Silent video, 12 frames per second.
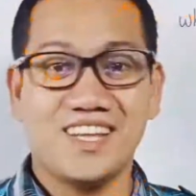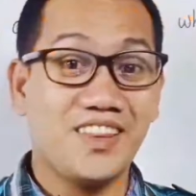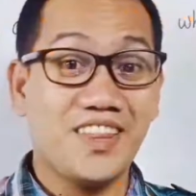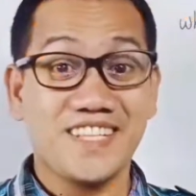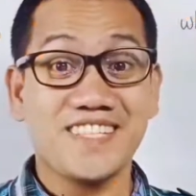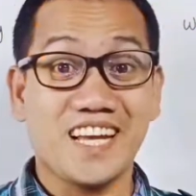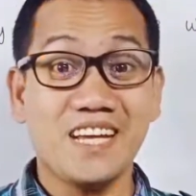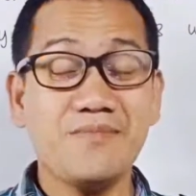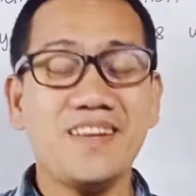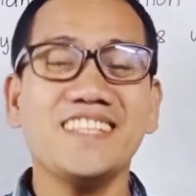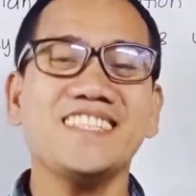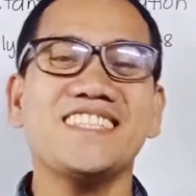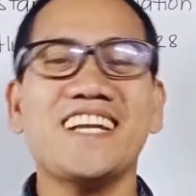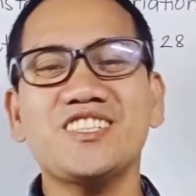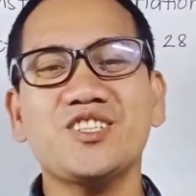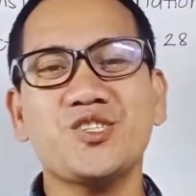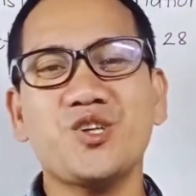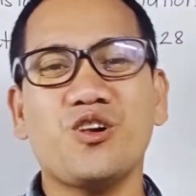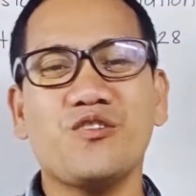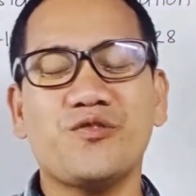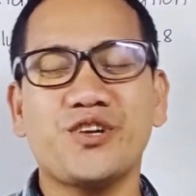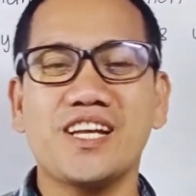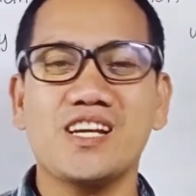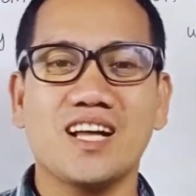This time, let's try to solve for
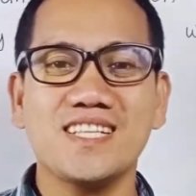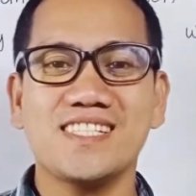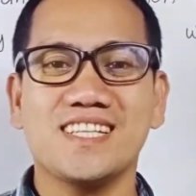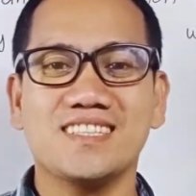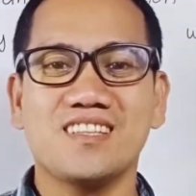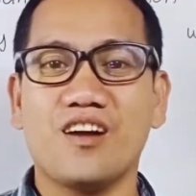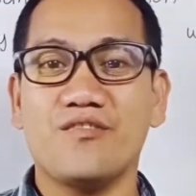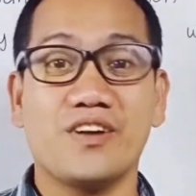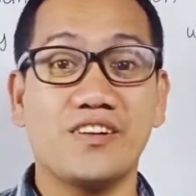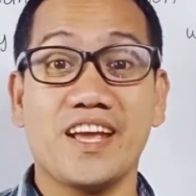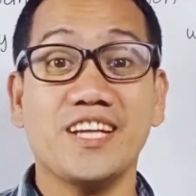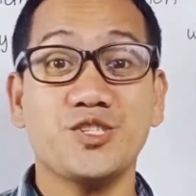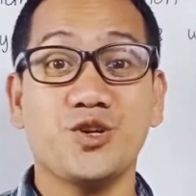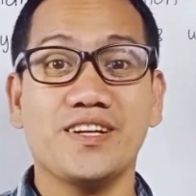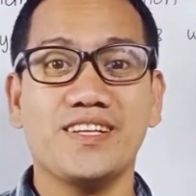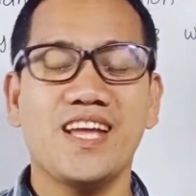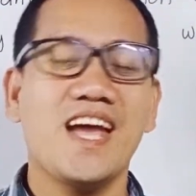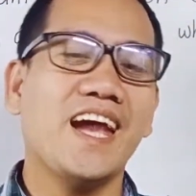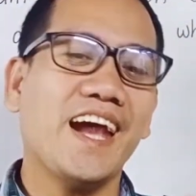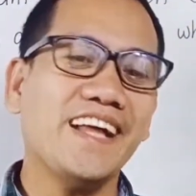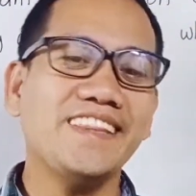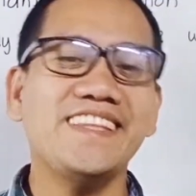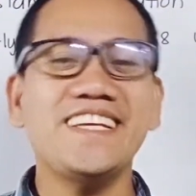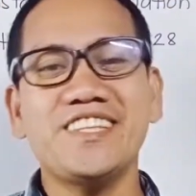the constant of variation
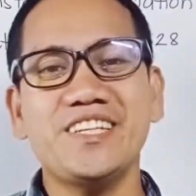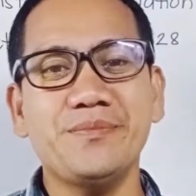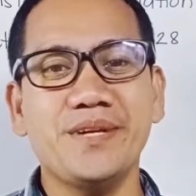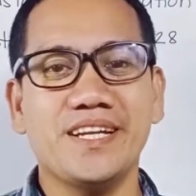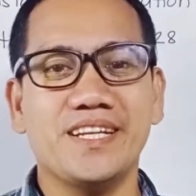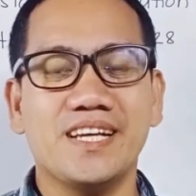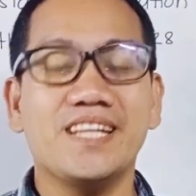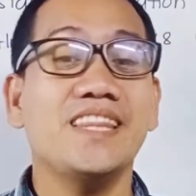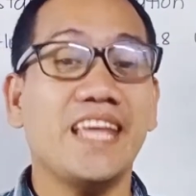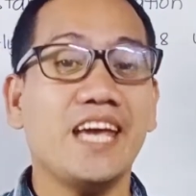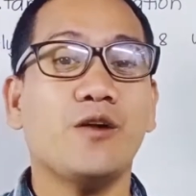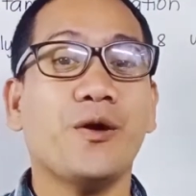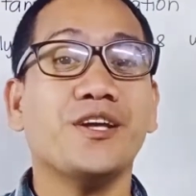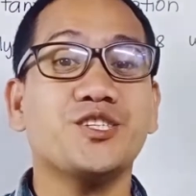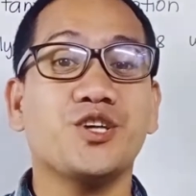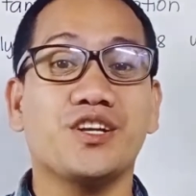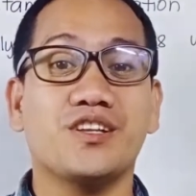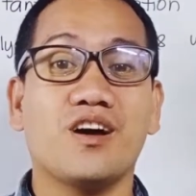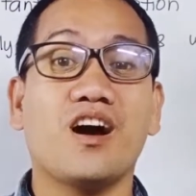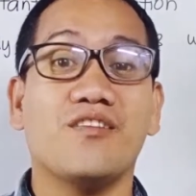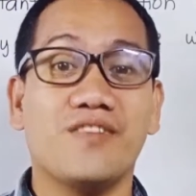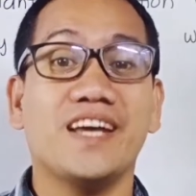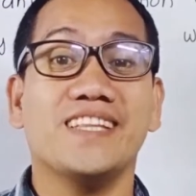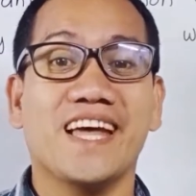and determine the equation
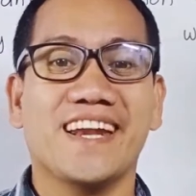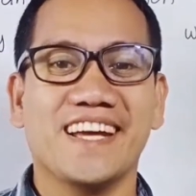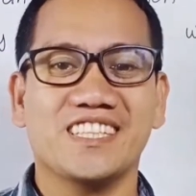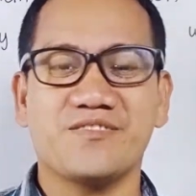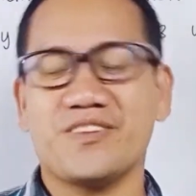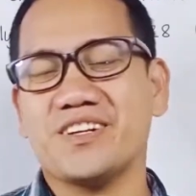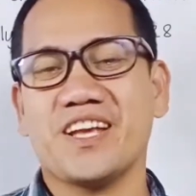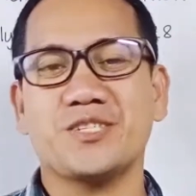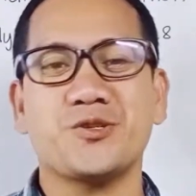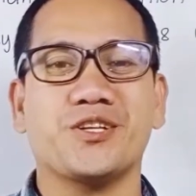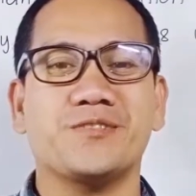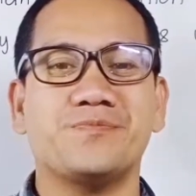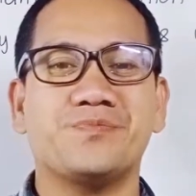of a direct variation.